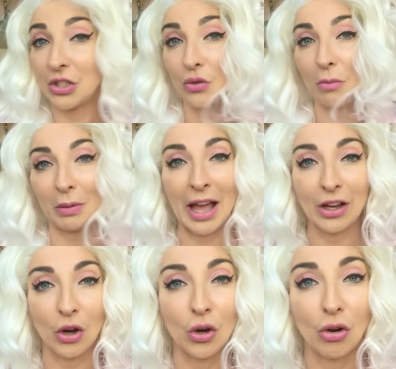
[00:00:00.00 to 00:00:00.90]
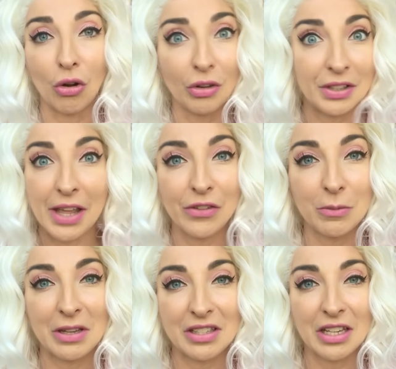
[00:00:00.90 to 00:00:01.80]
into a black hole, never
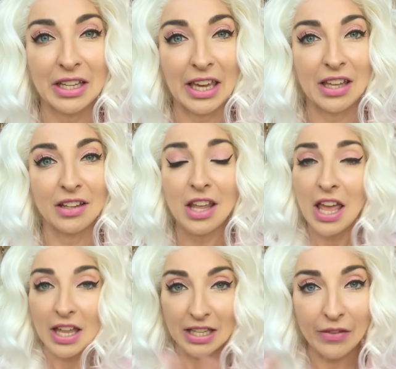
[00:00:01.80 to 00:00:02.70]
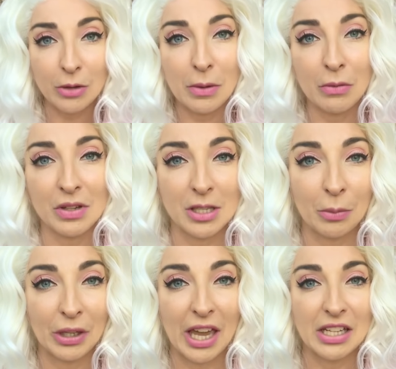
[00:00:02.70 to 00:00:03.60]
to be seen again, never to be
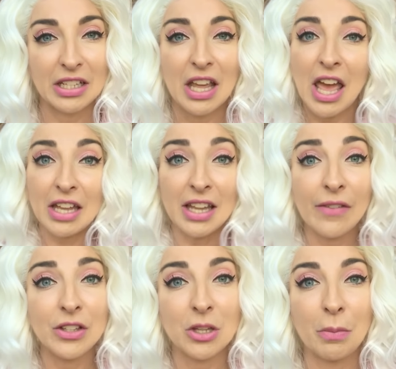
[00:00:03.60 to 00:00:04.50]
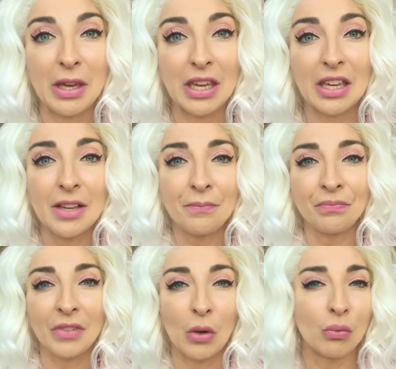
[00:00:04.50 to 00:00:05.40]
reciprocated, never to be
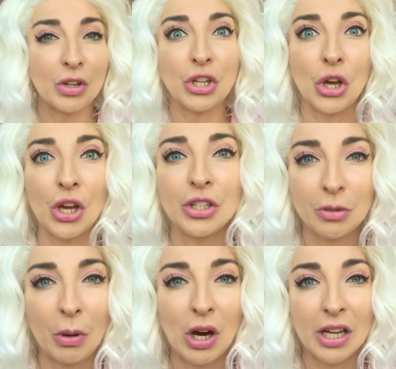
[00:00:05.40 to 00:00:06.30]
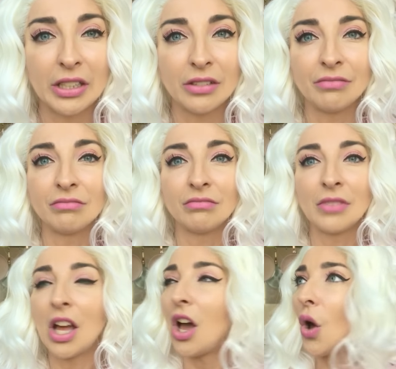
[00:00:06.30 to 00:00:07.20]
returned upon,
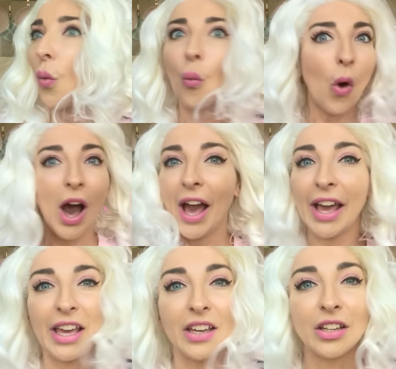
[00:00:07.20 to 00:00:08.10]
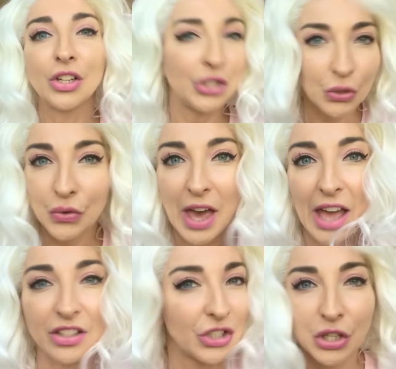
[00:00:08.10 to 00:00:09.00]
why do
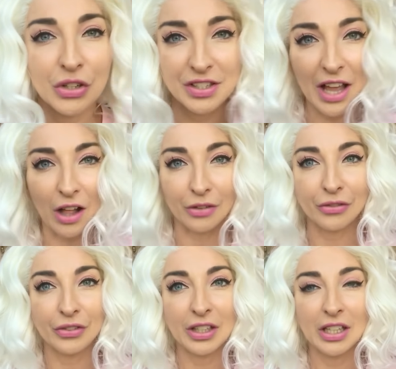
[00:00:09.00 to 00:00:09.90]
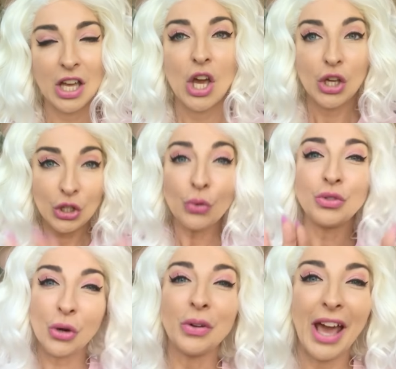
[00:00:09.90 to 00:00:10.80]
that to yourself? You
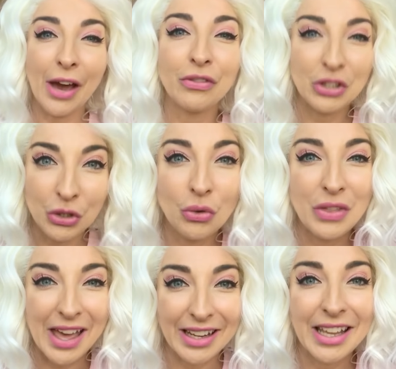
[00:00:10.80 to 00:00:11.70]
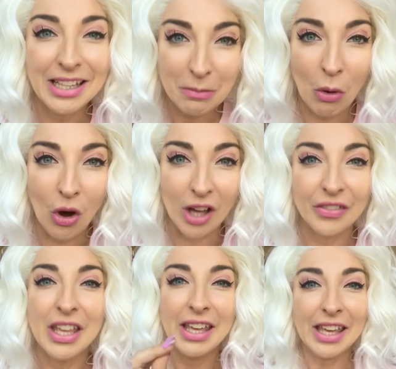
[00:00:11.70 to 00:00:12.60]
don't have to do that anymore.
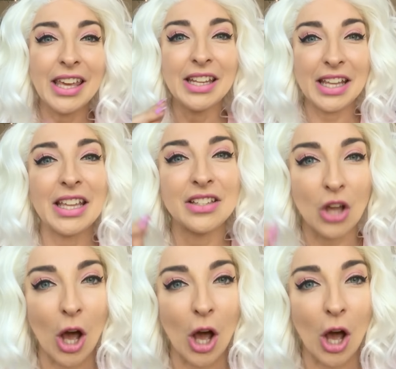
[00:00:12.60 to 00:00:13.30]
It is